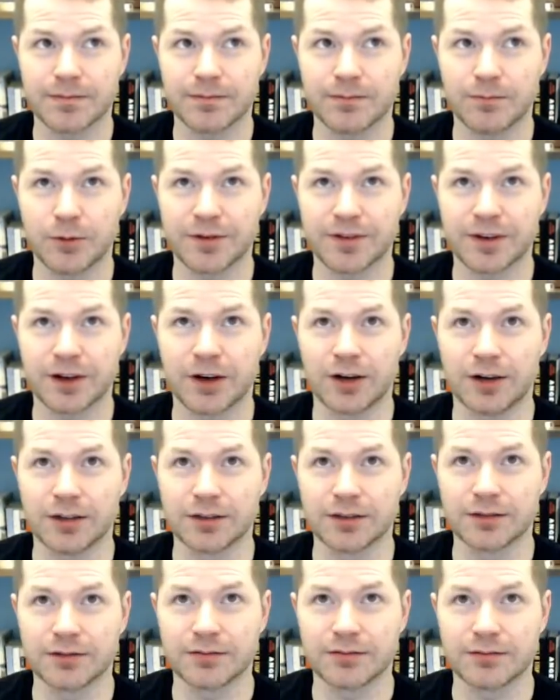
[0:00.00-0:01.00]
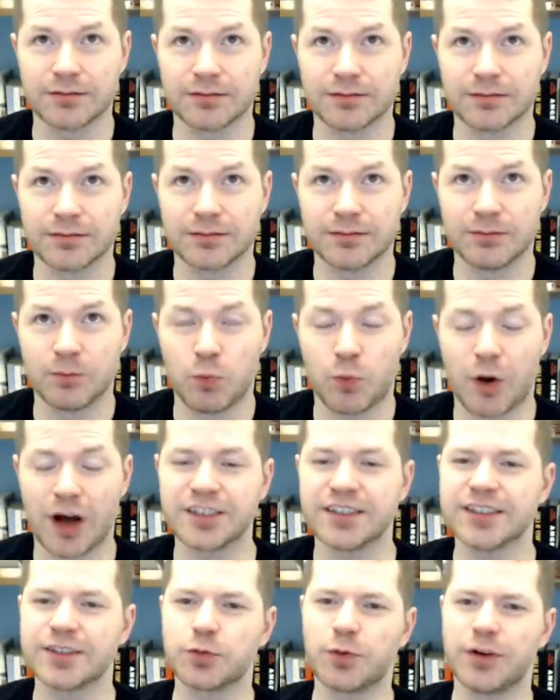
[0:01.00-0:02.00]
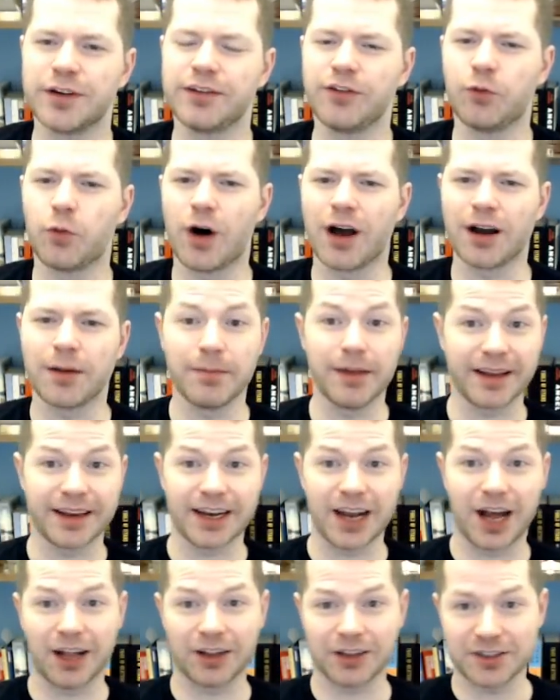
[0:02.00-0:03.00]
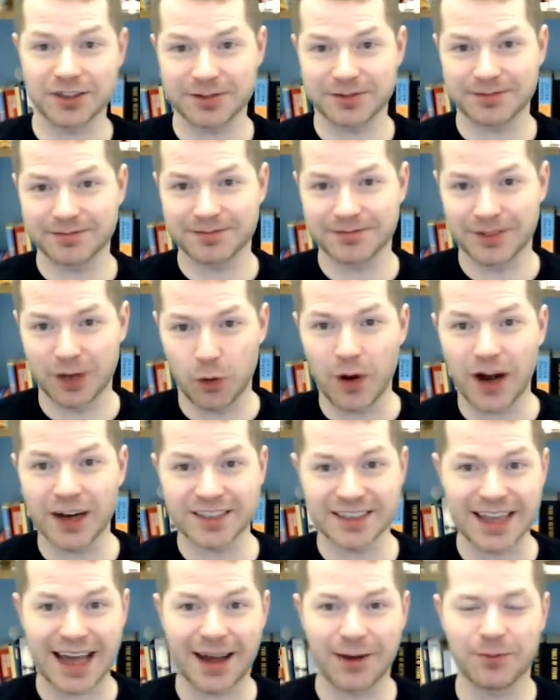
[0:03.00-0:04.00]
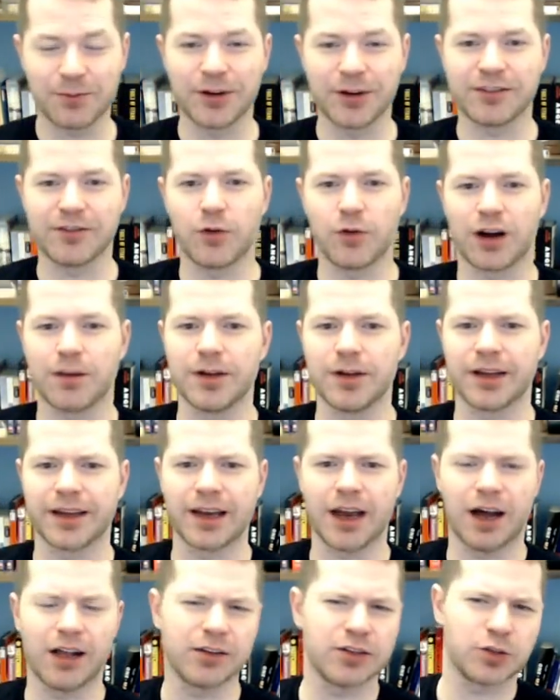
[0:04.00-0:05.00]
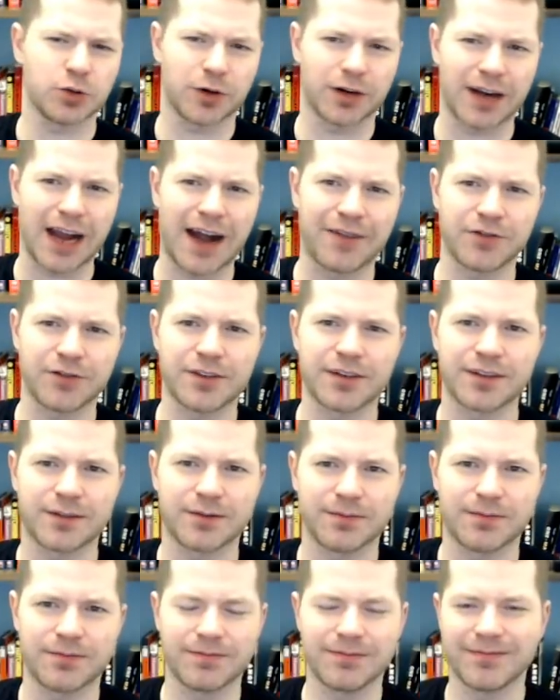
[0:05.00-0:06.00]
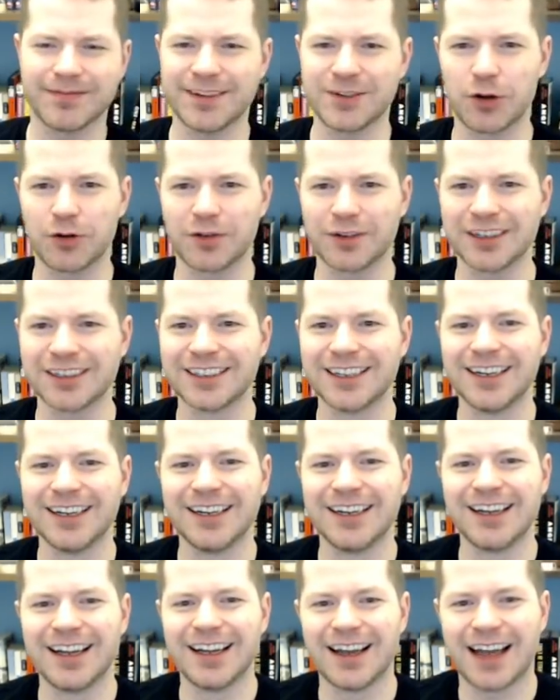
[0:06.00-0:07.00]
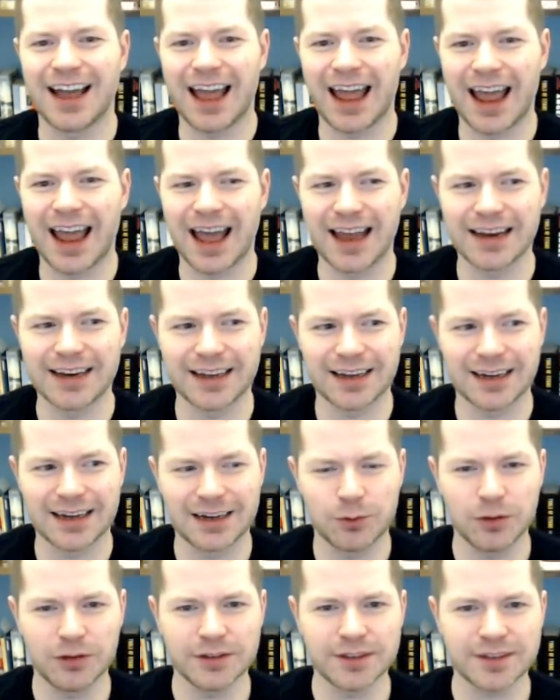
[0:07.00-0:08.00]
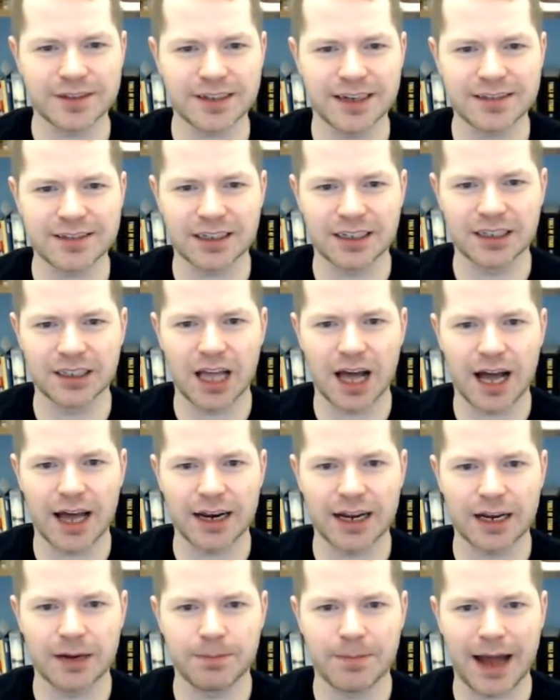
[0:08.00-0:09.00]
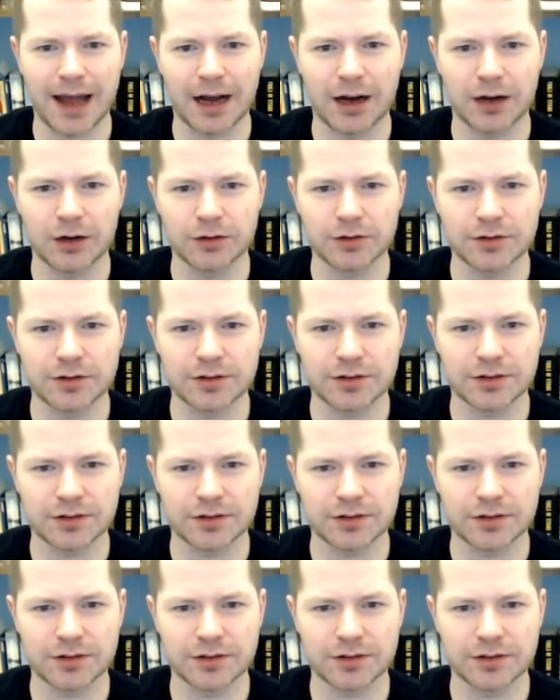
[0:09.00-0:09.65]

what's it called? Watch this once you've won a million dollars. Go watch that once you've won a million dollars or after this is over. And uh, we'll discuss a lot about